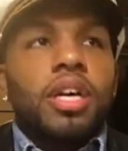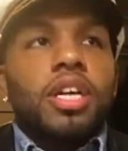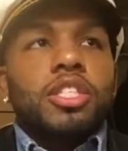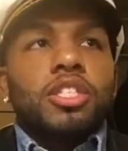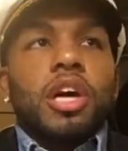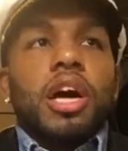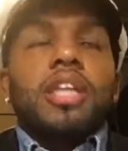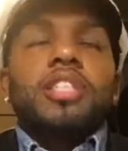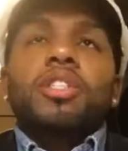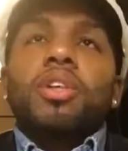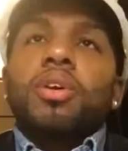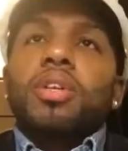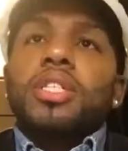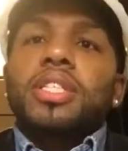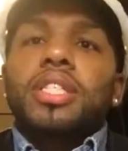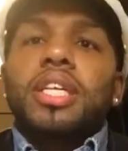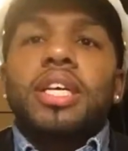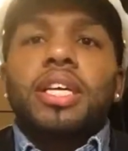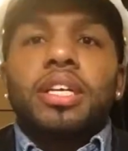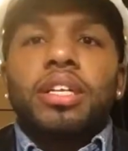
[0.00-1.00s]
So I started
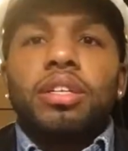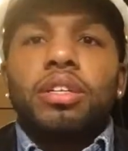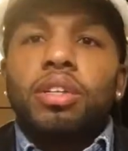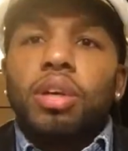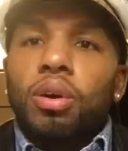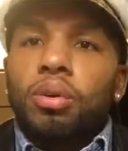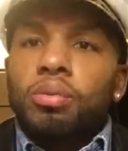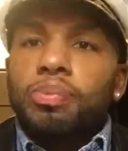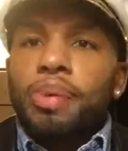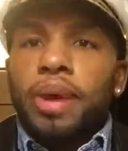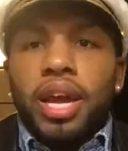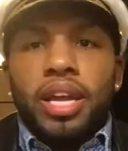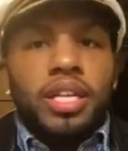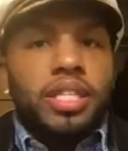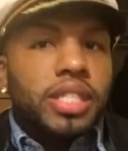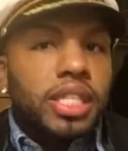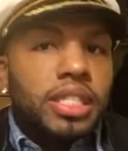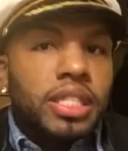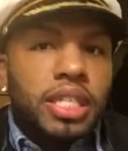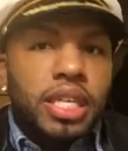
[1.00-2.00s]
saying, paying
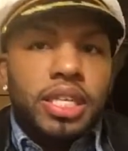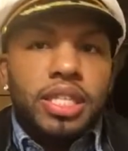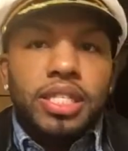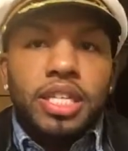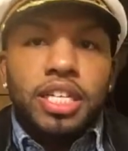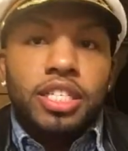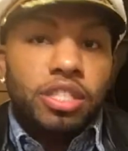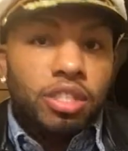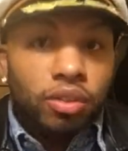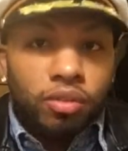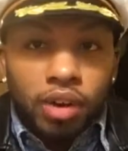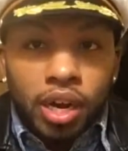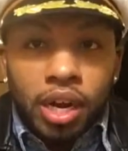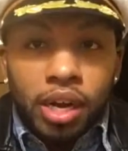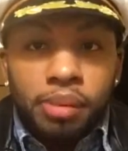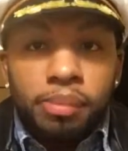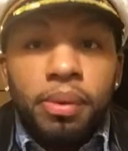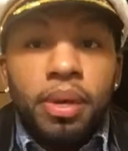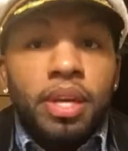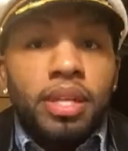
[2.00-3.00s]
attention to his
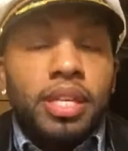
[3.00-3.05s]
Instagram.